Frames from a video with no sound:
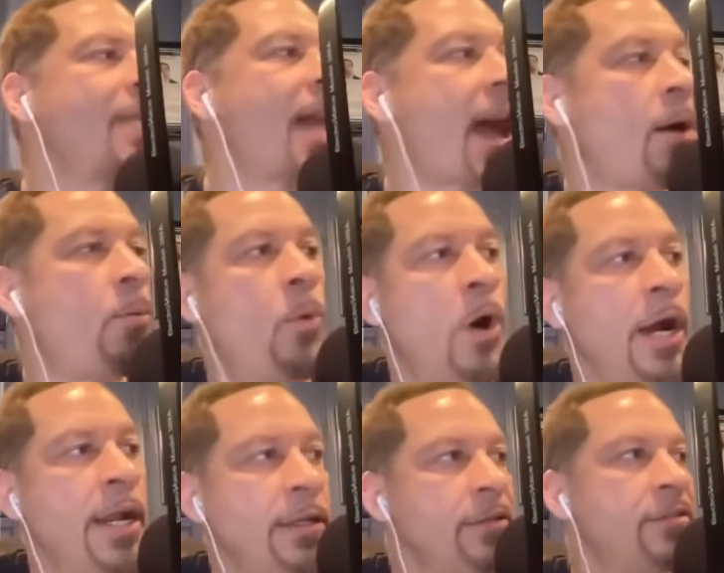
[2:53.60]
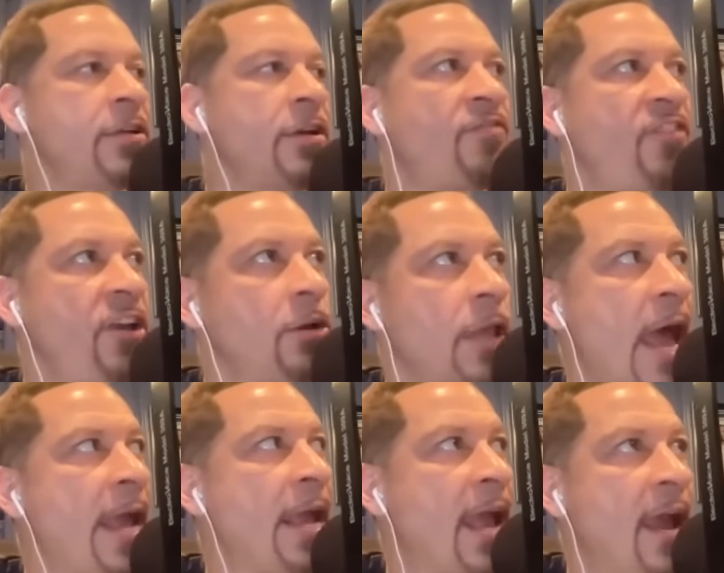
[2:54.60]
not one to feel
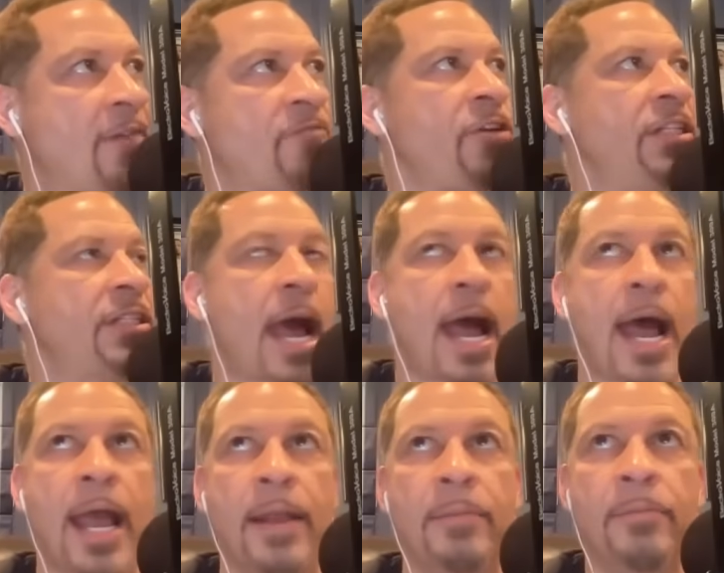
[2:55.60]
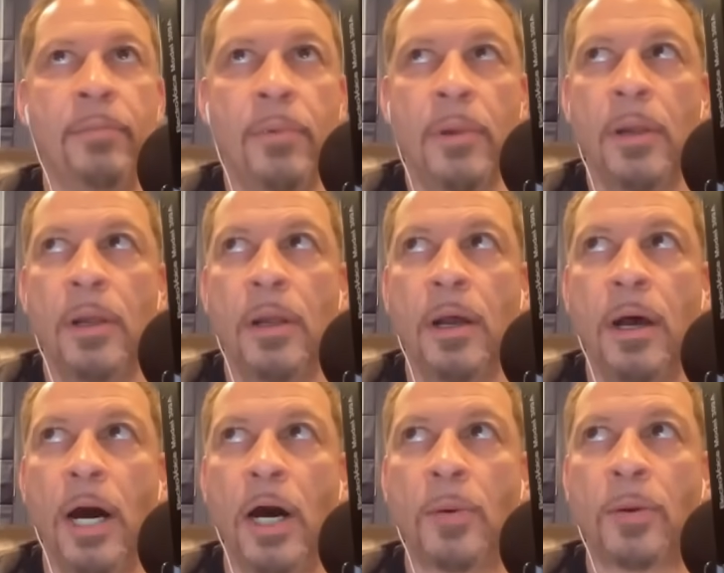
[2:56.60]
like every time
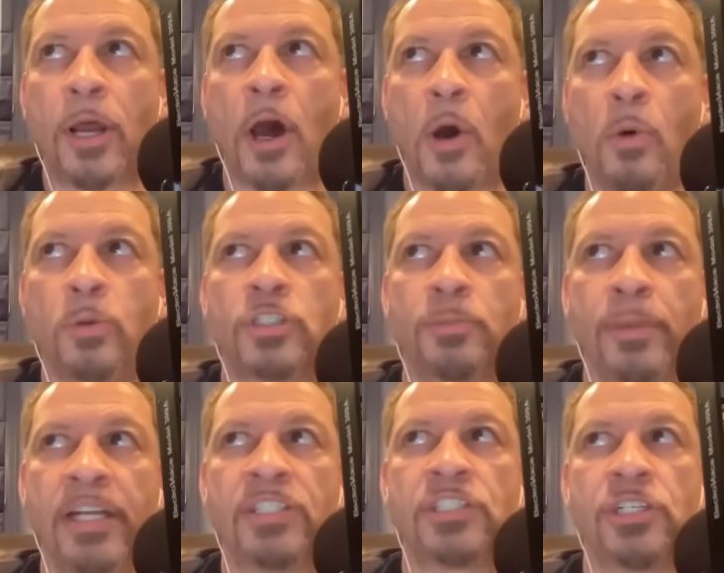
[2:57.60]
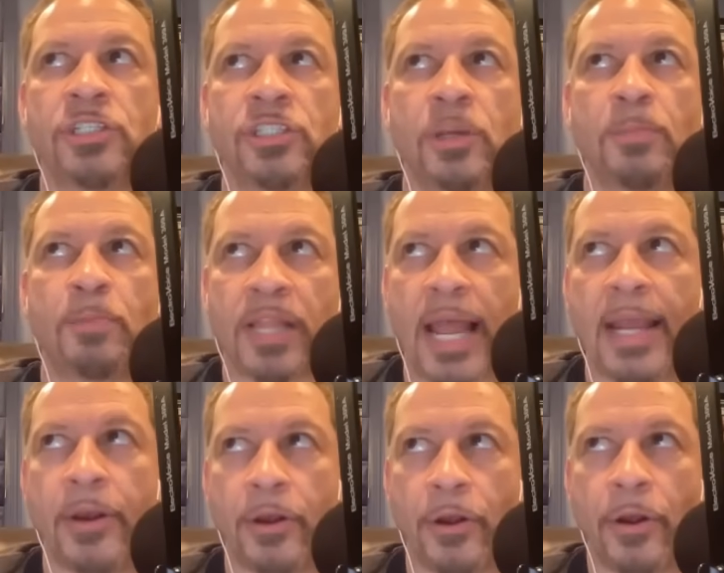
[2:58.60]
a coach mentions a
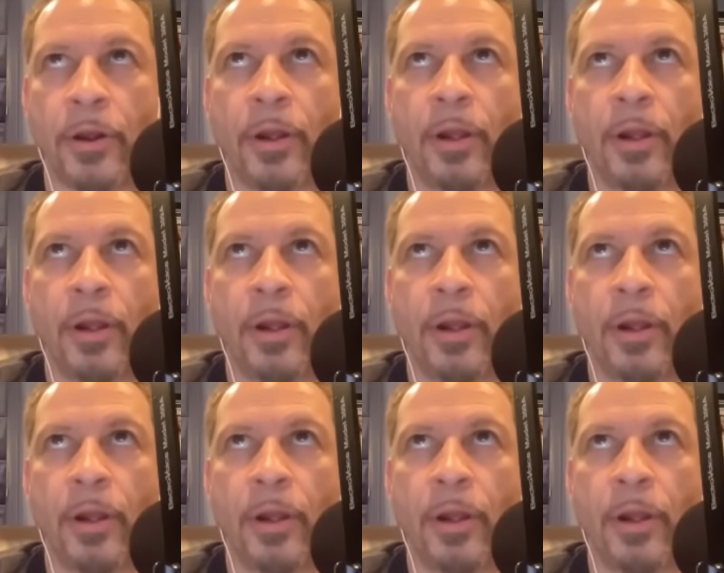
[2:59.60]
player